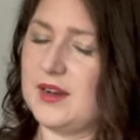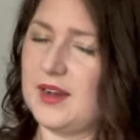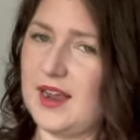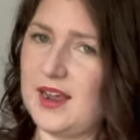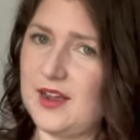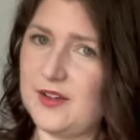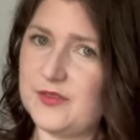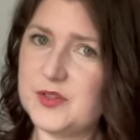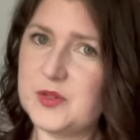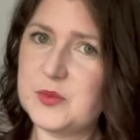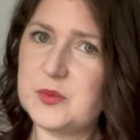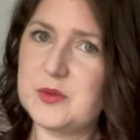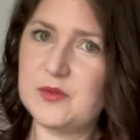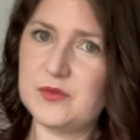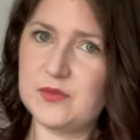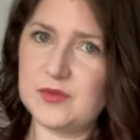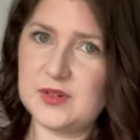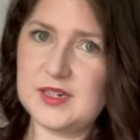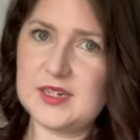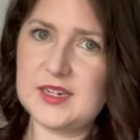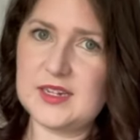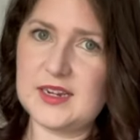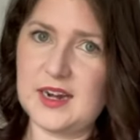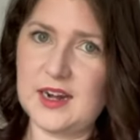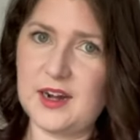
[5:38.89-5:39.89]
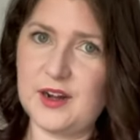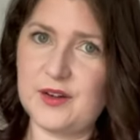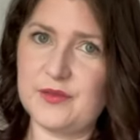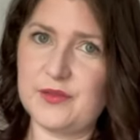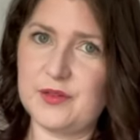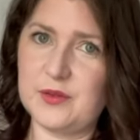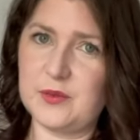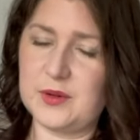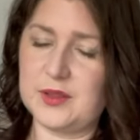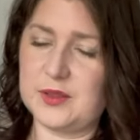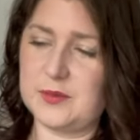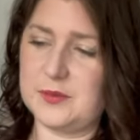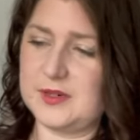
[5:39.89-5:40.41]
have to be really
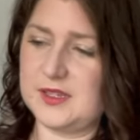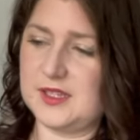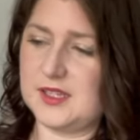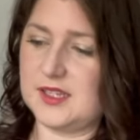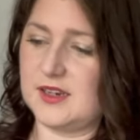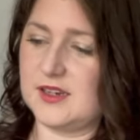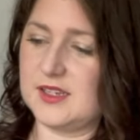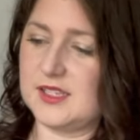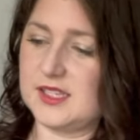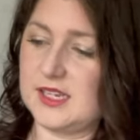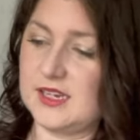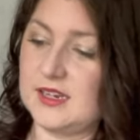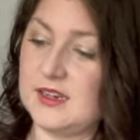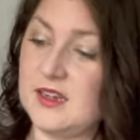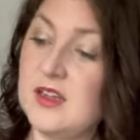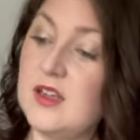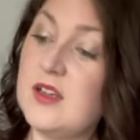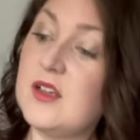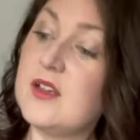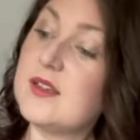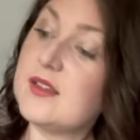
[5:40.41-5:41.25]
careful with my sizing